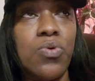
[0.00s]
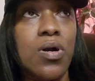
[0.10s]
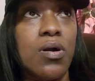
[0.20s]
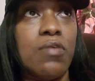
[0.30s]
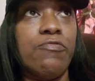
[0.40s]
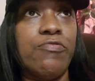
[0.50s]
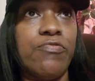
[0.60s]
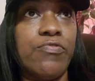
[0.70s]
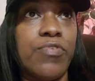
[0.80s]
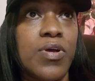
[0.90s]
of
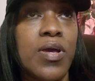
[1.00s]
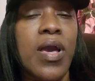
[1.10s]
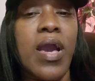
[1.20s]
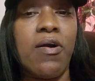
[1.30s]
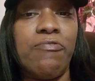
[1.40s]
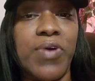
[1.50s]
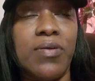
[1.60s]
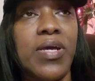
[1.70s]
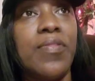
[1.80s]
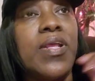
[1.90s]
how I found
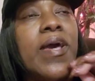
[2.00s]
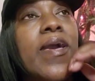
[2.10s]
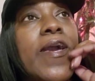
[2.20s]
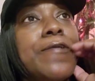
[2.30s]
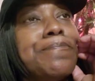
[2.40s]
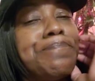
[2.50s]
out that I had